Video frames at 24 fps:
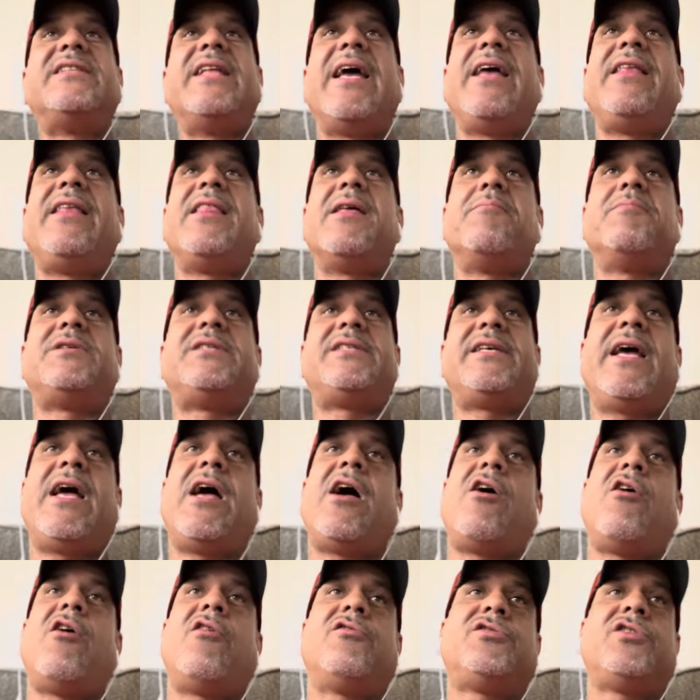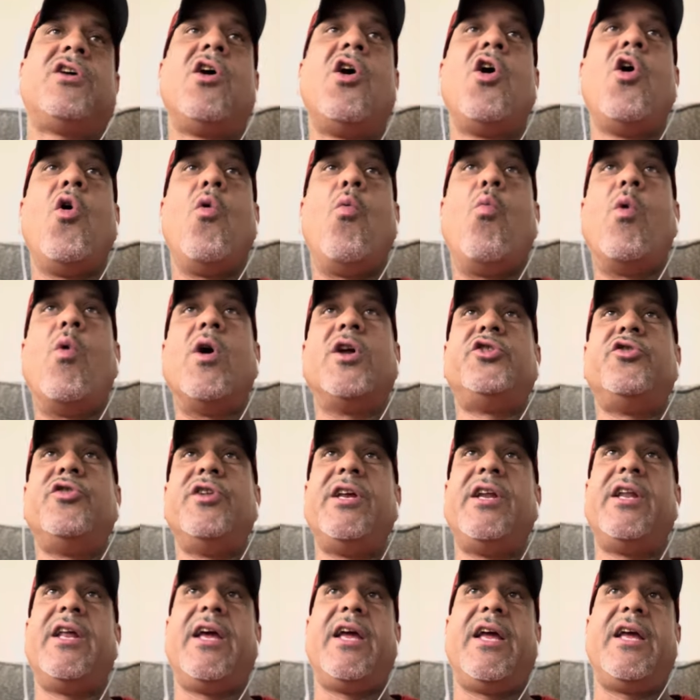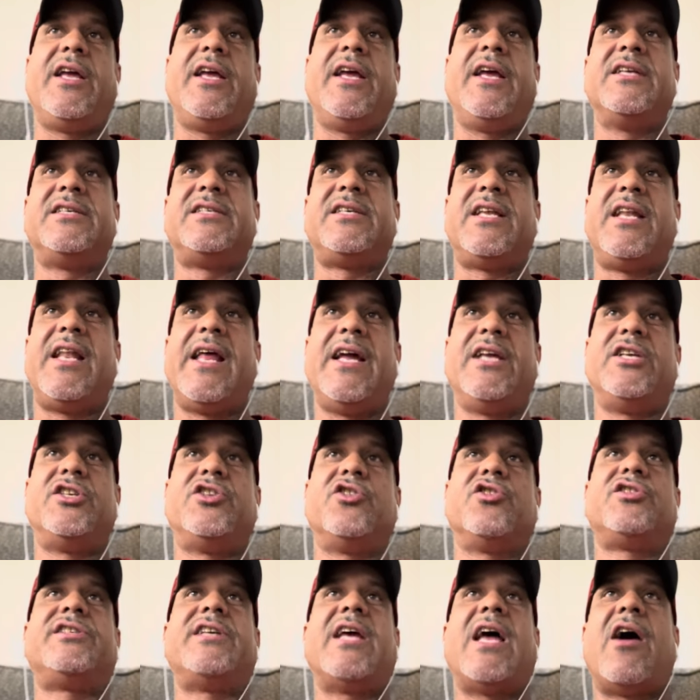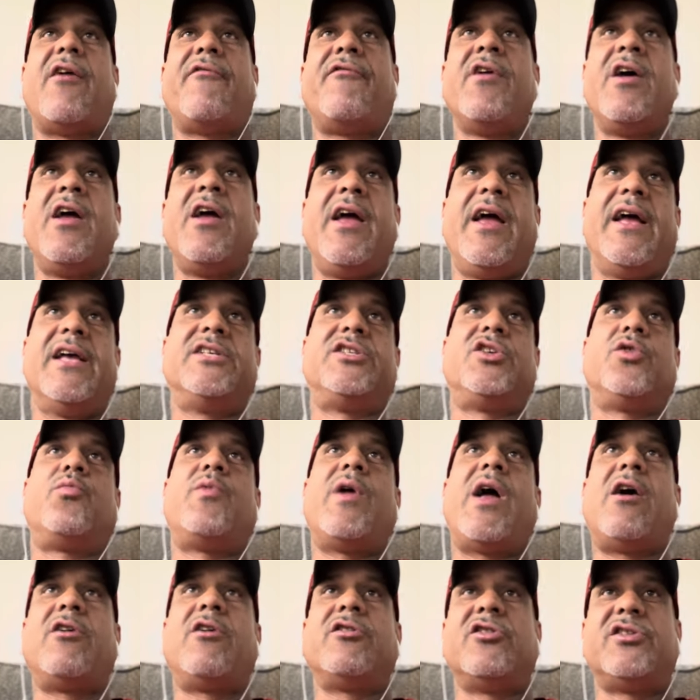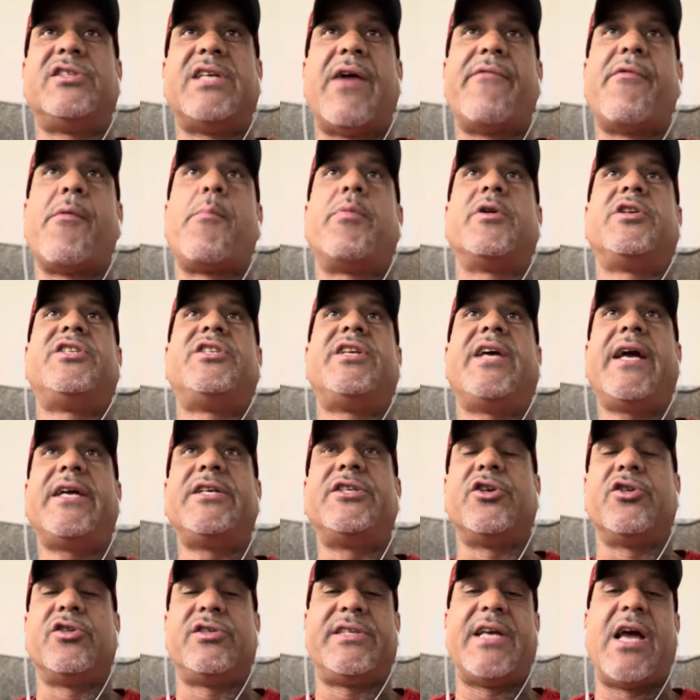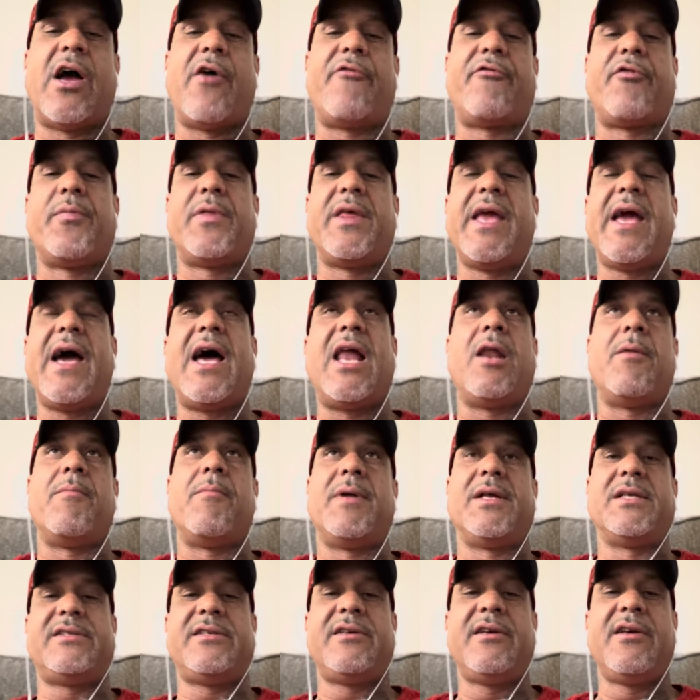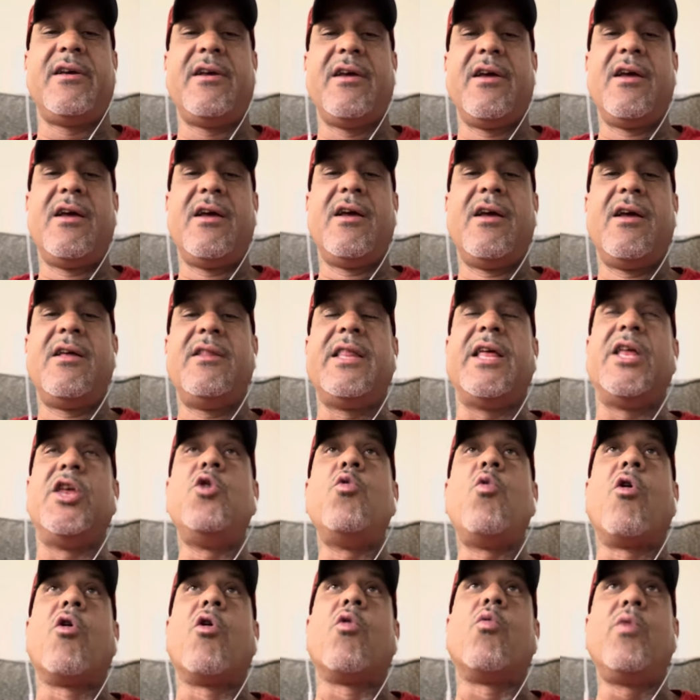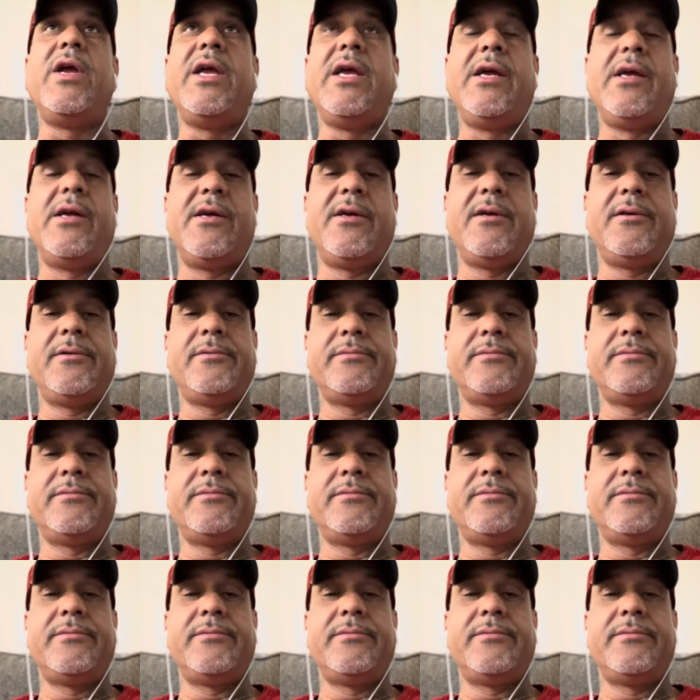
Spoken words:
they themselves, once you need to insulate yourself and surround yourself and protect yourself from the elements, then you are weak.